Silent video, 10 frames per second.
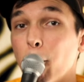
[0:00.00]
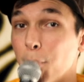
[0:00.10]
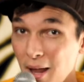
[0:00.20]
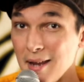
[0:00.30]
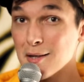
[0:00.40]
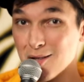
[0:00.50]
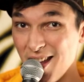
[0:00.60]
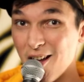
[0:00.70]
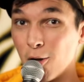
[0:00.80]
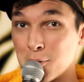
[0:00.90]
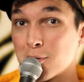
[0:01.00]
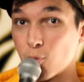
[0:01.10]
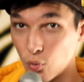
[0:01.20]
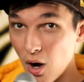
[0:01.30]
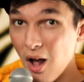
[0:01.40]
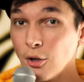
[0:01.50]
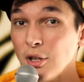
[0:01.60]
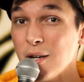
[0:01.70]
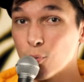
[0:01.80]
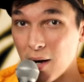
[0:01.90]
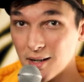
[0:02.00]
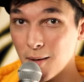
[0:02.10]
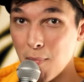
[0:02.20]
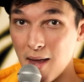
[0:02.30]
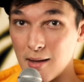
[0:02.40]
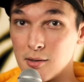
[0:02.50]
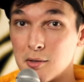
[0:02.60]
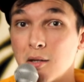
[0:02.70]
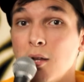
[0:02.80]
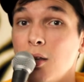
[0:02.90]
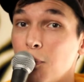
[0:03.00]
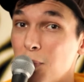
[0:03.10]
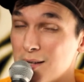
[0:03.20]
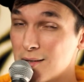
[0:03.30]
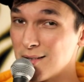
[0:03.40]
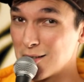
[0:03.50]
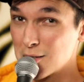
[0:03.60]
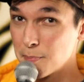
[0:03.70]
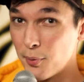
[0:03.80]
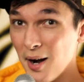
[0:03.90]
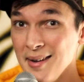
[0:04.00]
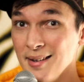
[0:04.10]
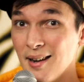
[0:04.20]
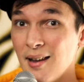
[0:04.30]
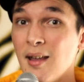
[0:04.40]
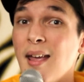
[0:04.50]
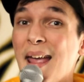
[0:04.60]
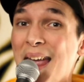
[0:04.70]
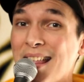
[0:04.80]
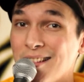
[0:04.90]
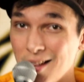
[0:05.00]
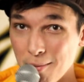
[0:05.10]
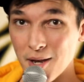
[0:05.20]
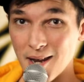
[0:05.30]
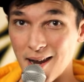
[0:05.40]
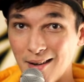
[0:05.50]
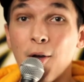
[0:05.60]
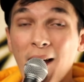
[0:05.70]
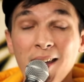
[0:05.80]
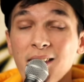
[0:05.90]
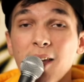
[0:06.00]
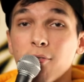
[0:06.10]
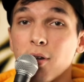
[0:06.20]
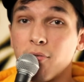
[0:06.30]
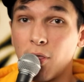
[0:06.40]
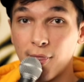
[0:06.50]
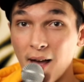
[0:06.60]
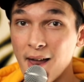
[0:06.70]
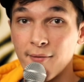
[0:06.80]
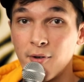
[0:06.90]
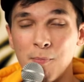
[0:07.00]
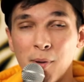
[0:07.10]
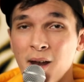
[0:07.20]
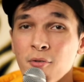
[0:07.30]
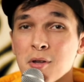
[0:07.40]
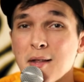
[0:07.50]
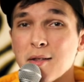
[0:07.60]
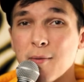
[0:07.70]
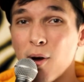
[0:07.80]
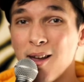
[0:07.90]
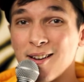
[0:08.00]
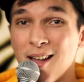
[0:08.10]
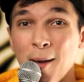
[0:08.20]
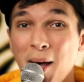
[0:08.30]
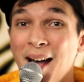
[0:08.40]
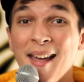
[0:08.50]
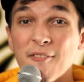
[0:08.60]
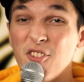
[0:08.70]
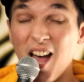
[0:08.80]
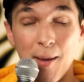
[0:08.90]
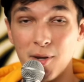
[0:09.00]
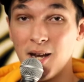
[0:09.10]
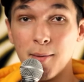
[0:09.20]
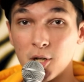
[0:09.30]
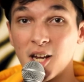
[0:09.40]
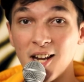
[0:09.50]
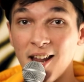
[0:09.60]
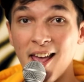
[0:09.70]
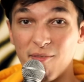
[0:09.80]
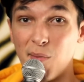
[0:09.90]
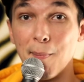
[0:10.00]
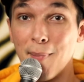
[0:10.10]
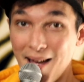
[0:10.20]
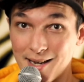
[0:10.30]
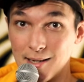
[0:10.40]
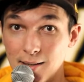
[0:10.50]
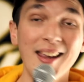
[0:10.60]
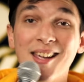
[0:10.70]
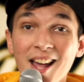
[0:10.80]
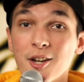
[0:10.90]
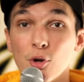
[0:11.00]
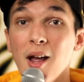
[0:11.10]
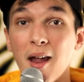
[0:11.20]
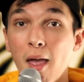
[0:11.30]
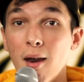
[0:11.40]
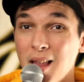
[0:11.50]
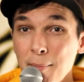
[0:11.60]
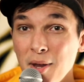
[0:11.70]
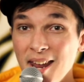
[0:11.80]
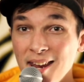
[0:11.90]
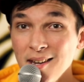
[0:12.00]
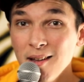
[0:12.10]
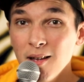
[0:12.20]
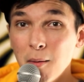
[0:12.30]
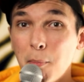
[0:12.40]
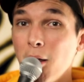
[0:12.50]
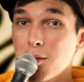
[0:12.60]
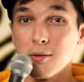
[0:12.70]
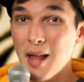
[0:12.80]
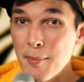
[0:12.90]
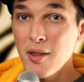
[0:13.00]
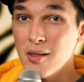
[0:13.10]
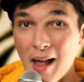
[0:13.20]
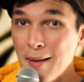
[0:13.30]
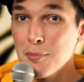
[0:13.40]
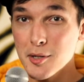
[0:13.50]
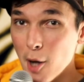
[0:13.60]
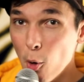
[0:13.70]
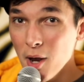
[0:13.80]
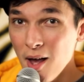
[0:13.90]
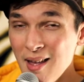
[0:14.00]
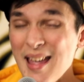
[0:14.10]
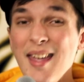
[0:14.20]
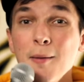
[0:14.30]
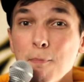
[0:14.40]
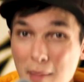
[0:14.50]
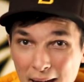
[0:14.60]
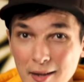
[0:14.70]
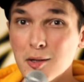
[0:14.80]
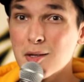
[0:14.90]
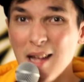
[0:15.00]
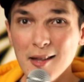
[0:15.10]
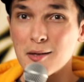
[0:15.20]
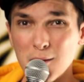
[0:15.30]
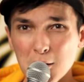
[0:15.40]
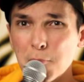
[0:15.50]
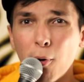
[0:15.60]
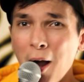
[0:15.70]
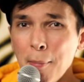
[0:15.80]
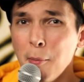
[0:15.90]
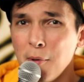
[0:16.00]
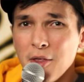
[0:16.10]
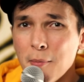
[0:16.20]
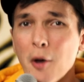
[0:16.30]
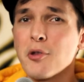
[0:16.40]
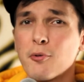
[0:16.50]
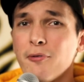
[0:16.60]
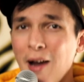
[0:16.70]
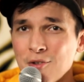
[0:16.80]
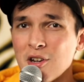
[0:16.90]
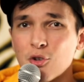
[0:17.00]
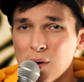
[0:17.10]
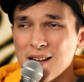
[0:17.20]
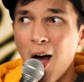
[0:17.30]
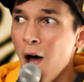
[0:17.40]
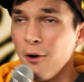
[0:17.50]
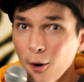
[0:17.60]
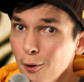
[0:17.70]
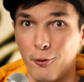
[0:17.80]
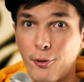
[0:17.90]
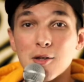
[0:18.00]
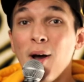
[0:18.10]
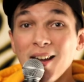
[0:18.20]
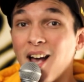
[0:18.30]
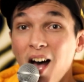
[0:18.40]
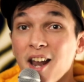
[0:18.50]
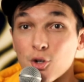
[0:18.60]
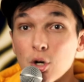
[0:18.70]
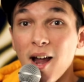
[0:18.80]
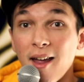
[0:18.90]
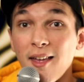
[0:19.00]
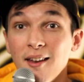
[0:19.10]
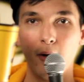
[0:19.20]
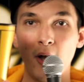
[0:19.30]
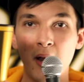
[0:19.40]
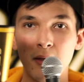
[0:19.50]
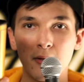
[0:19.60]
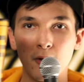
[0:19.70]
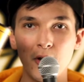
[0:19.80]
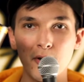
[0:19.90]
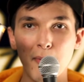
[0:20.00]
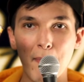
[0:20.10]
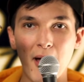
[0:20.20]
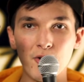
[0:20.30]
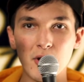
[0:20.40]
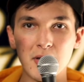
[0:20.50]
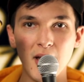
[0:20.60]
Blake Snell strongly recommends mixing Sprite and lemonade. Now, I had never even thought of it, but ever since he brought it up, I have not been able to get it out of my mind. I gotta try it. Lemonade plus lemon lime soda? It makes sense. It's probably the most refreshing drink on earth. So I gotta try it. All right, so here's my Padres